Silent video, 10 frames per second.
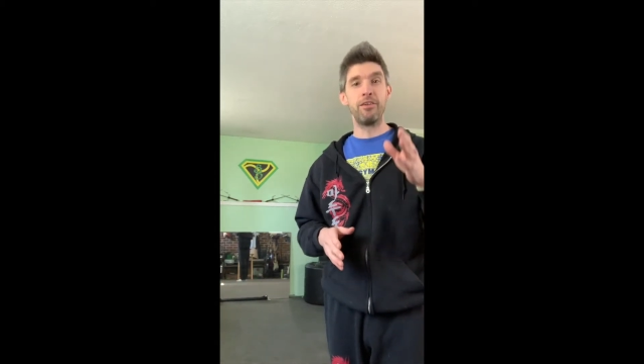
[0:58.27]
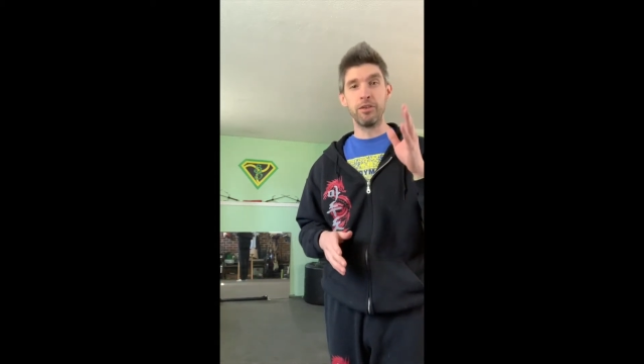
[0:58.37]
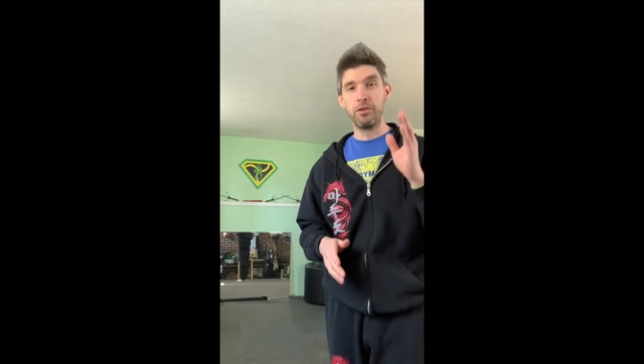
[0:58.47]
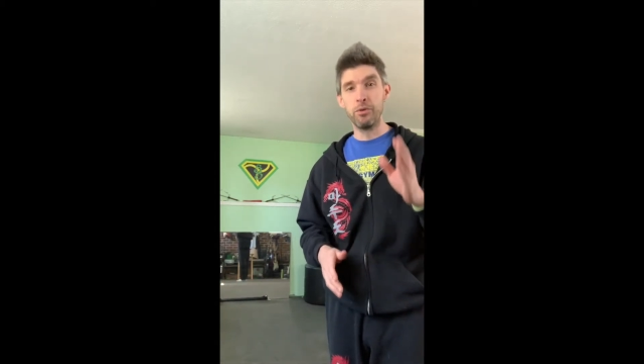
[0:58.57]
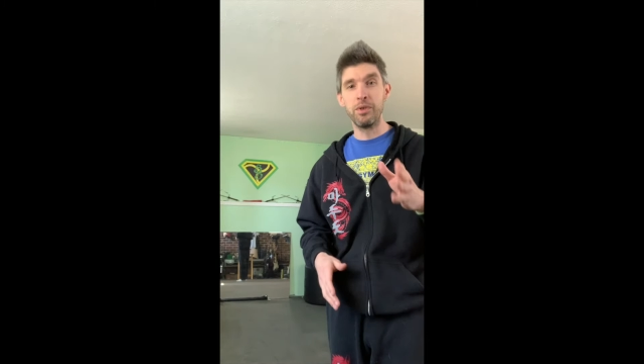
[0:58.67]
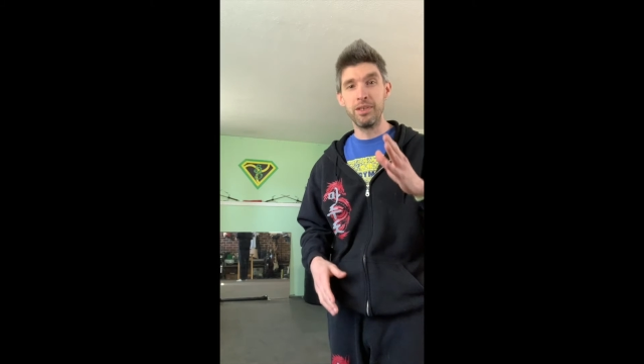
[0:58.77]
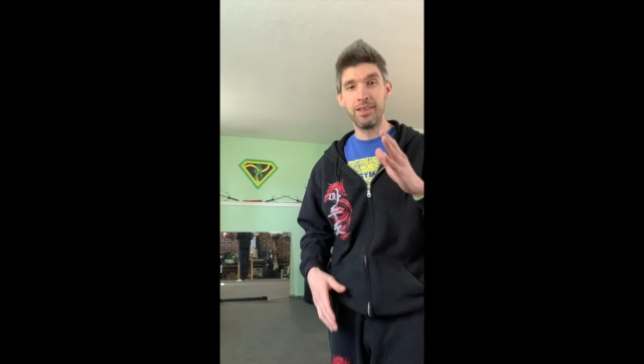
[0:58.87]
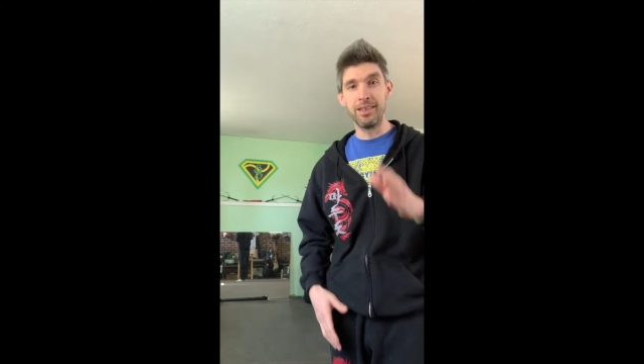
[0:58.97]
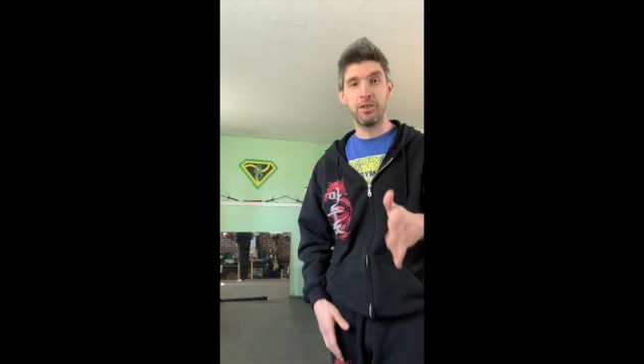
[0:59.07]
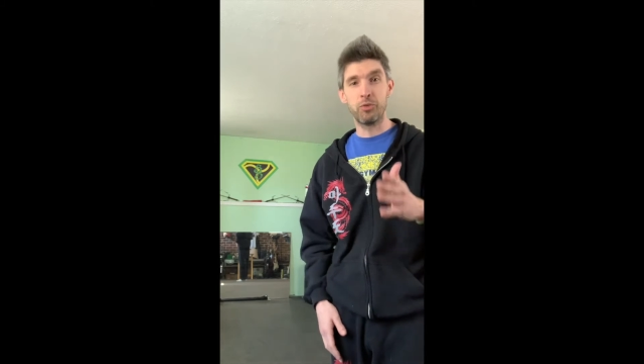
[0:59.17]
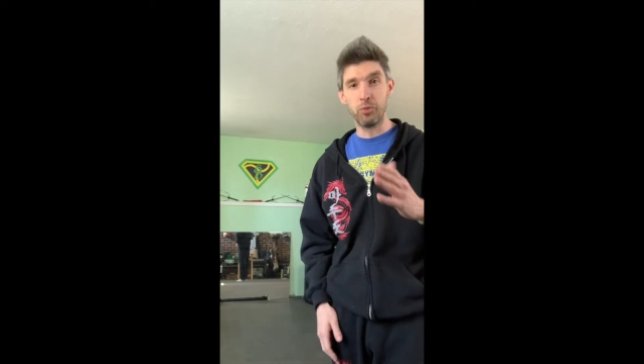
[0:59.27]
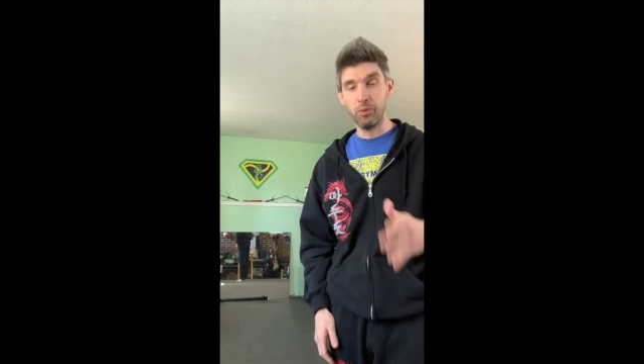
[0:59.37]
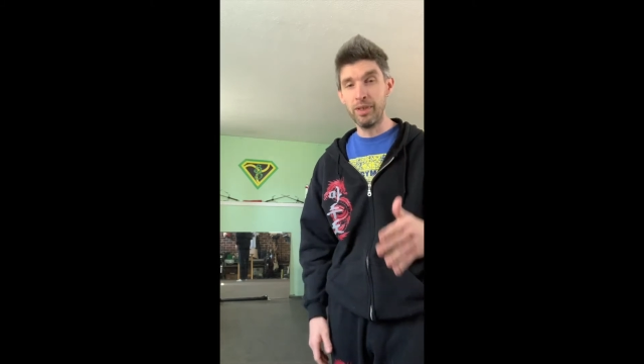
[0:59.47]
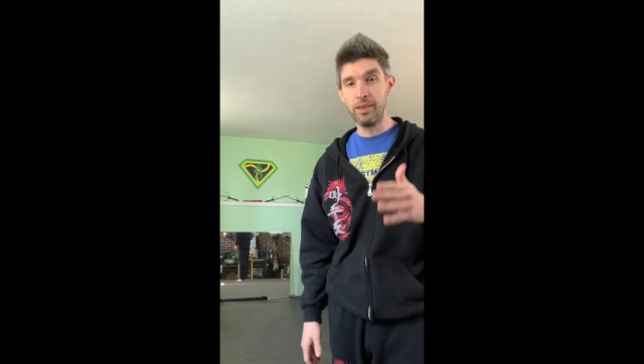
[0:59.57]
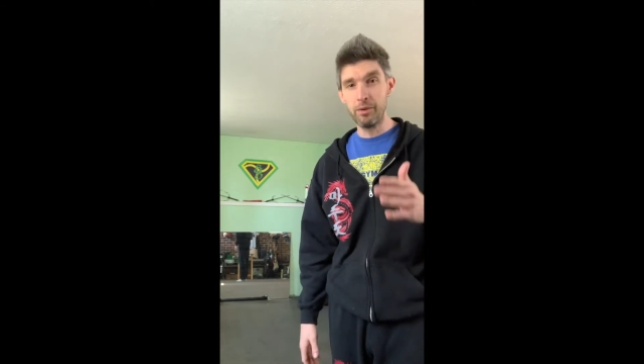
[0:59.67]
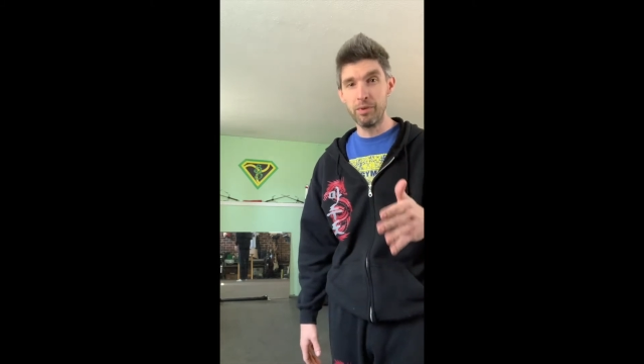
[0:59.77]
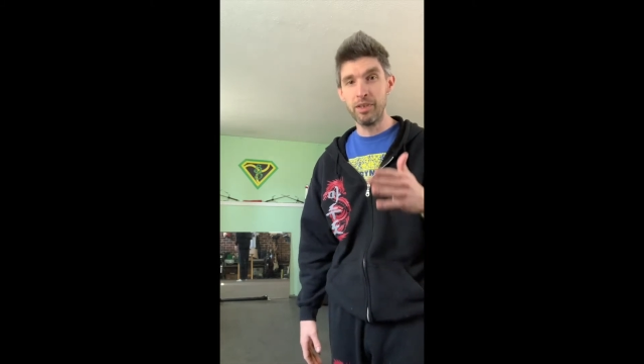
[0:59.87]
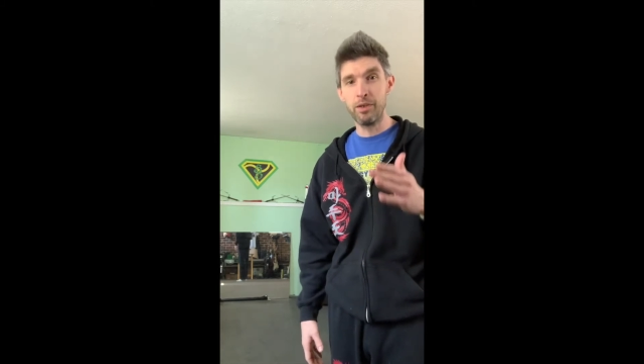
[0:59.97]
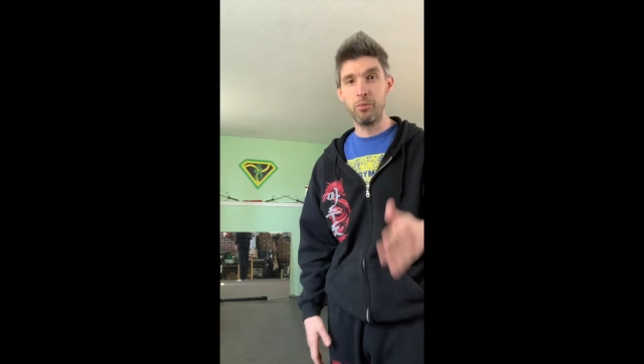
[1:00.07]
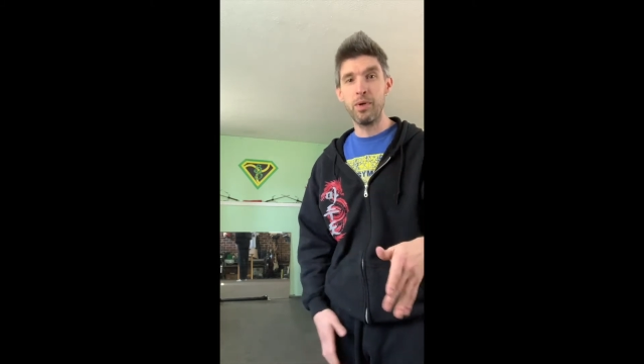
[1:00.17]
you're doing this really,
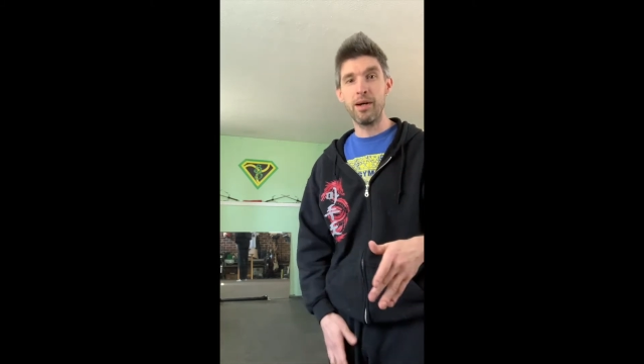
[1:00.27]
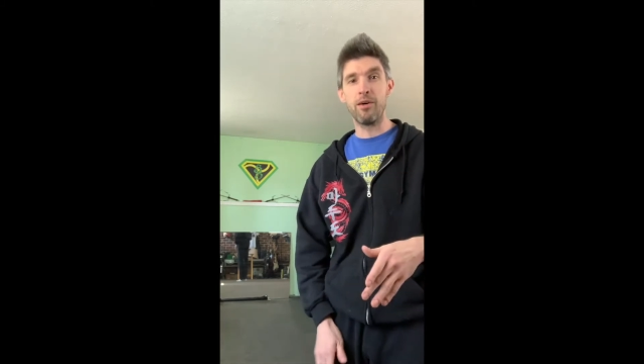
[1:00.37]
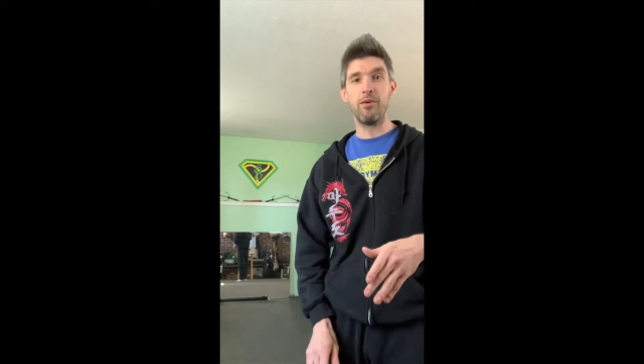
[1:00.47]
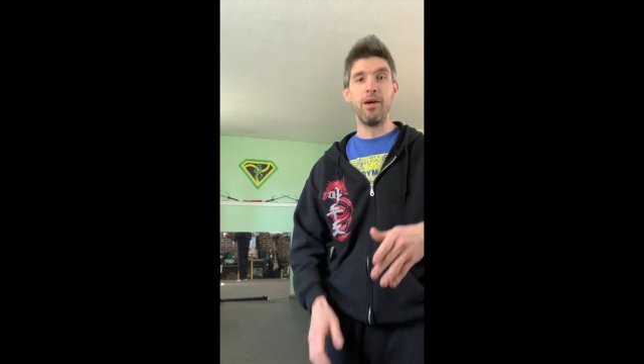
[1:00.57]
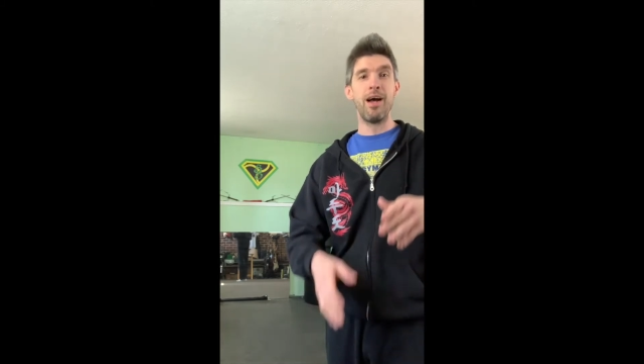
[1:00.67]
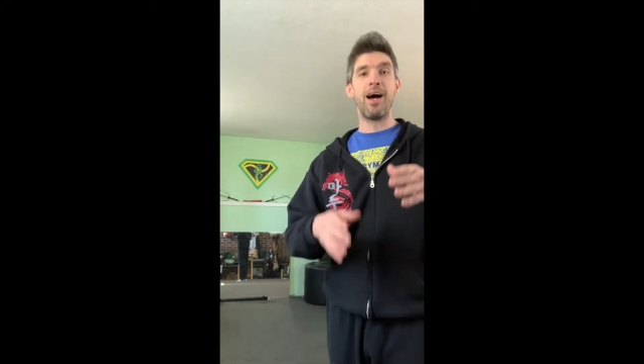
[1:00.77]
really well.